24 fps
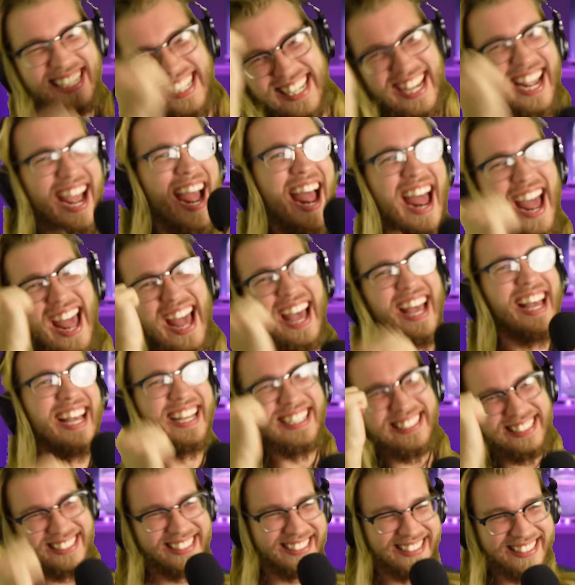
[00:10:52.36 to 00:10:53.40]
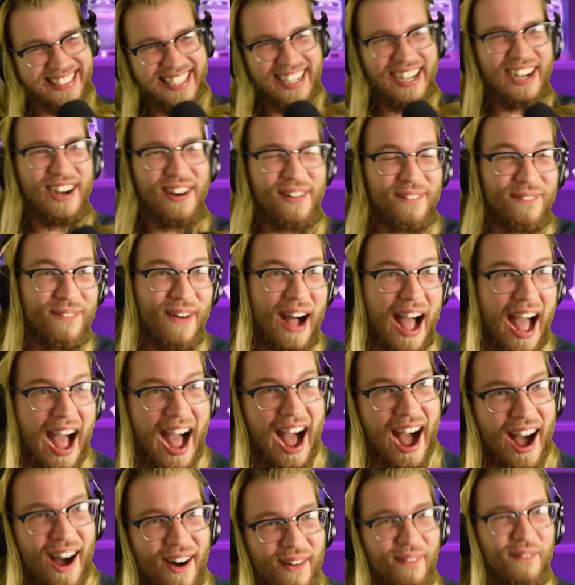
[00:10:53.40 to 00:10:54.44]
Yes.
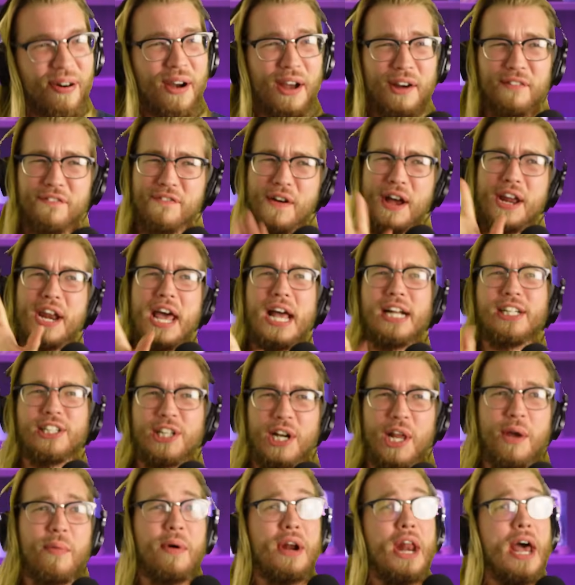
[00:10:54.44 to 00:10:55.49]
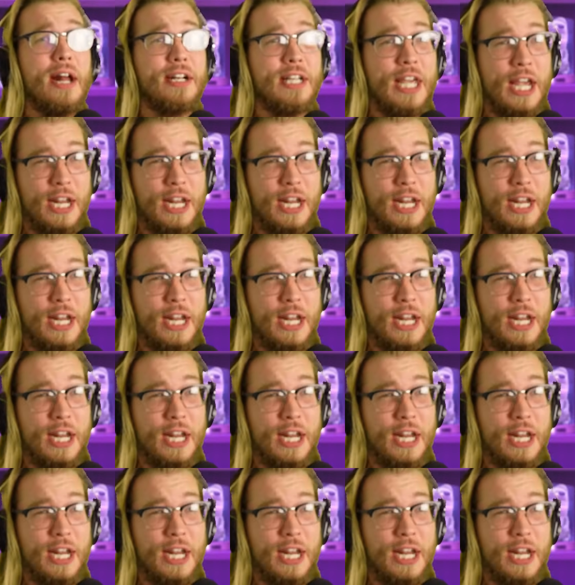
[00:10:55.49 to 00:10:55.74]
Wow. Financially, we're not